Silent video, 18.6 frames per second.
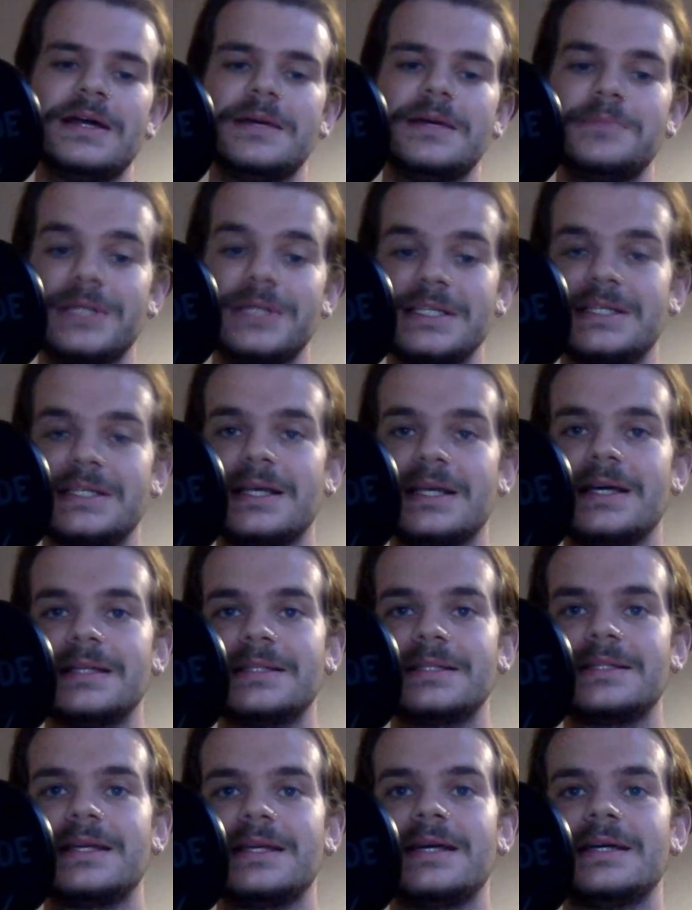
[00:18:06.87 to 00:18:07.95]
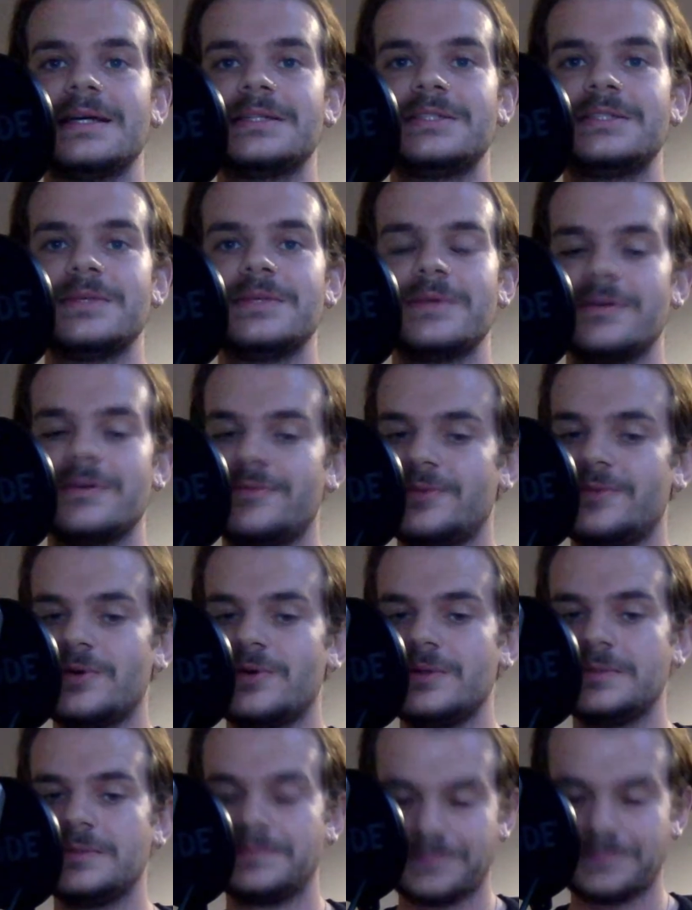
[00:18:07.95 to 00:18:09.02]
But it's they're doing a
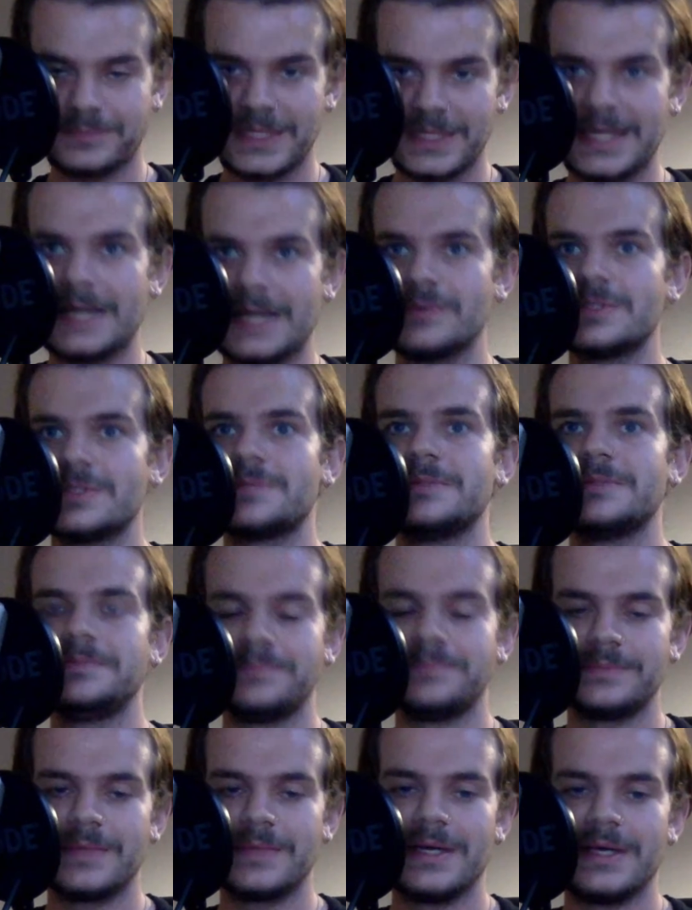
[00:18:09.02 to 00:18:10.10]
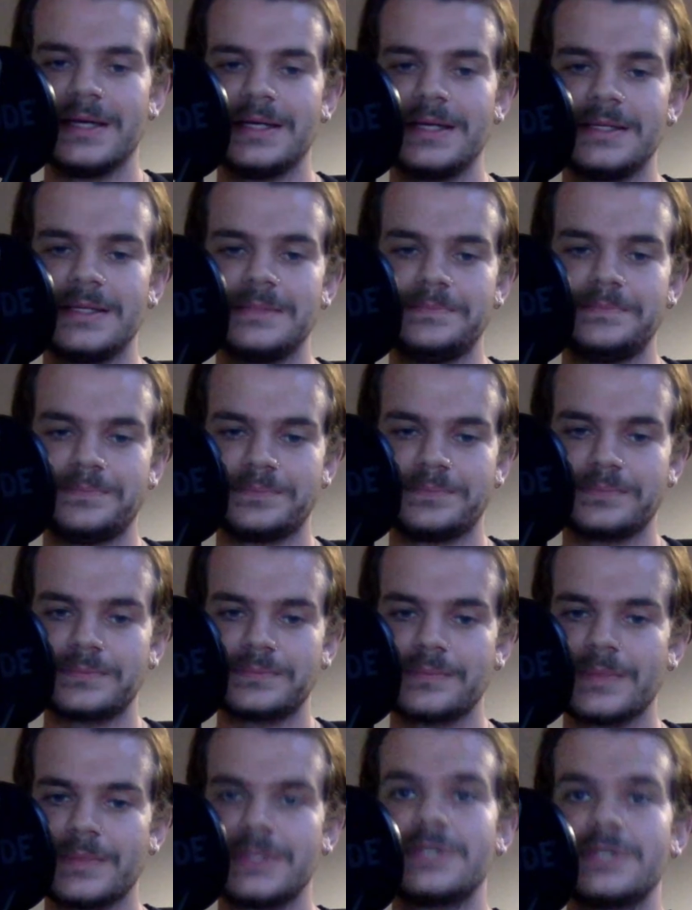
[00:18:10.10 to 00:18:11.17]
full announcement
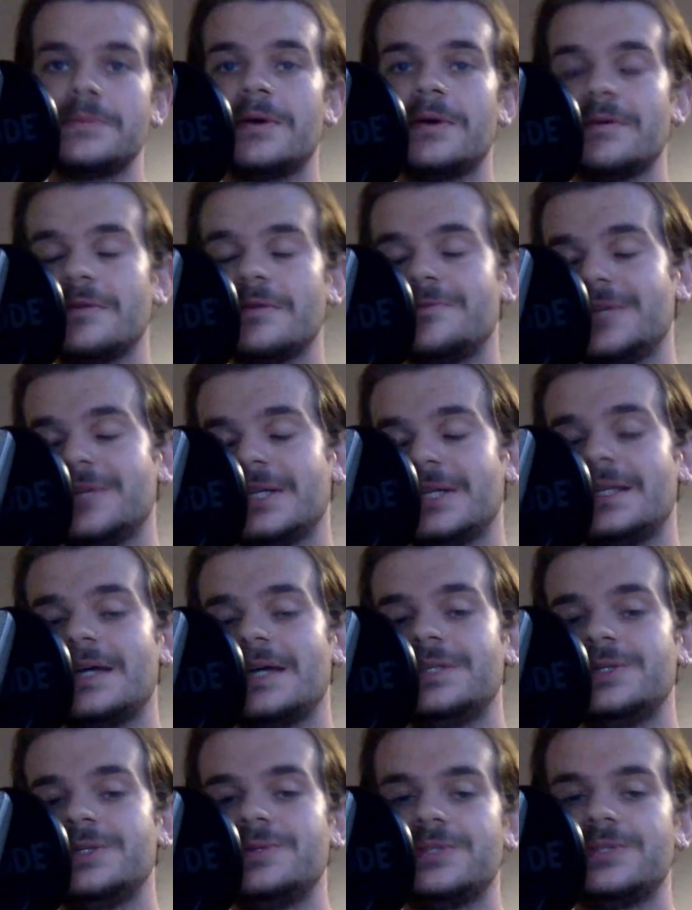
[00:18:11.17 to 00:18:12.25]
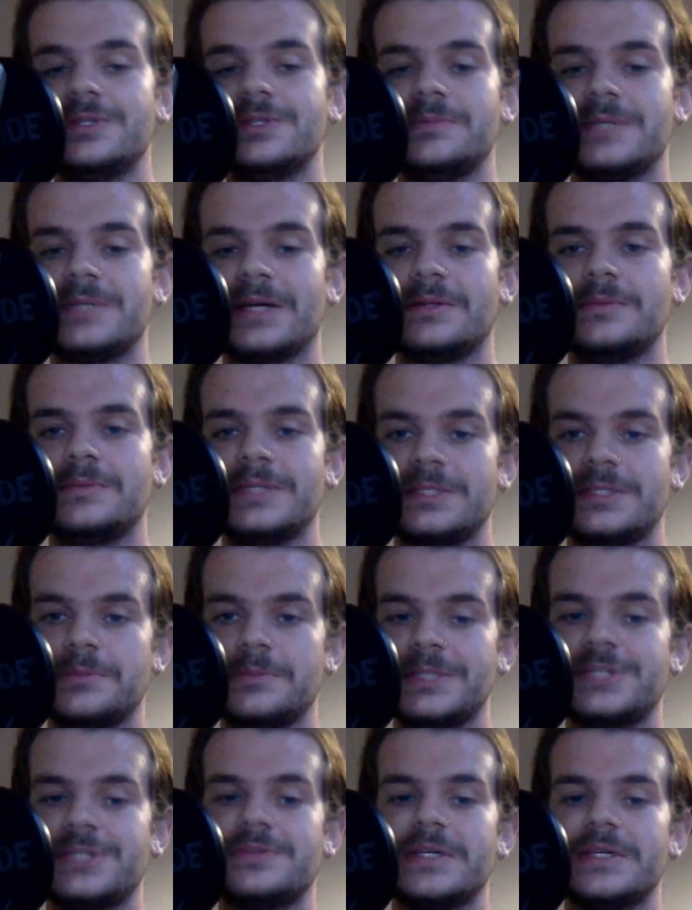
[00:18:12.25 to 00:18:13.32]
tomorrow via their YouTube channel, which will
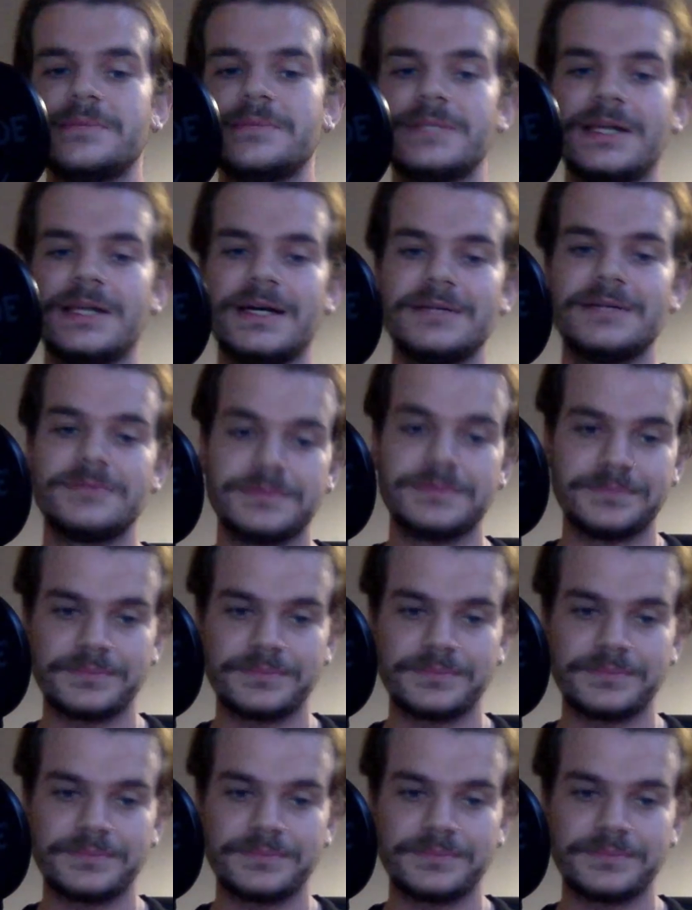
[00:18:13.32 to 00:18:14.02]
be streamed live.